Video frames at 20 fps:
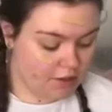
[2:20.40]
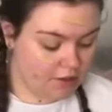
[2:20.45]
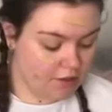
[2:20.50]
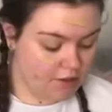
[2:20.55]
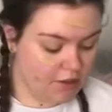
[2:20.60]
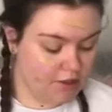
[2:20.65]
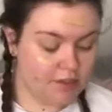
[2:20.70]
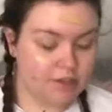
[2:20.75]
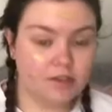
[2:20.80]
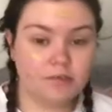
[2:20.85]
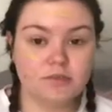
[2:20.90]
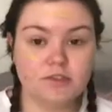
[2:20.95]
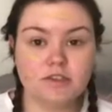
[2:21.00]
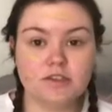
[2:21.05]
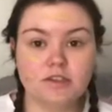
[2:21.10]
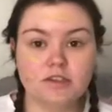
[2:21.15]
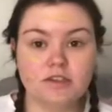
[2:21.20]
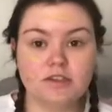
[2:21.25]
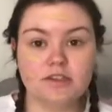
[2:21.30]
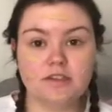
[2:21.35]
And I'm
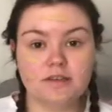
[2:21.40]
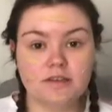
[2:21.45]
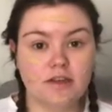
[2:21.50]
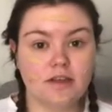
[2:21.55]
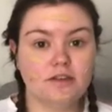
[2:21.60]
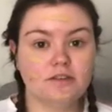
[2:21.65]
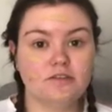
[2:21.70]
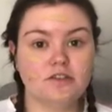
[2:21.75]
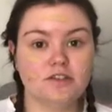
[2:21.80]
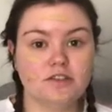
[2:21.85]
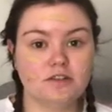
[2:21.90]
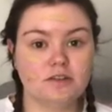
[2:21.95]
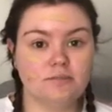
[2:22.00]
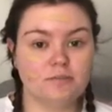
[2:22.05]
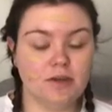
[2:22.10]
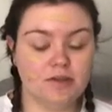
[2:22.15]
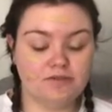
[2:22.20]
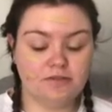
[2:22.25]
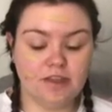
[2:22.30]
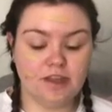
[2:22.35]
just gonna
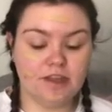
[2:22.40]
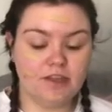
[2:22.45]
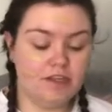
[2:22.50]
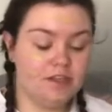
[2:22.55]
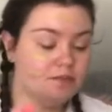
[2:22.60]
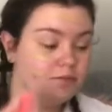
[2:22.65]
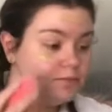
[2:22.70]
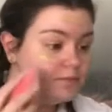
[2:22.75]
buff that in.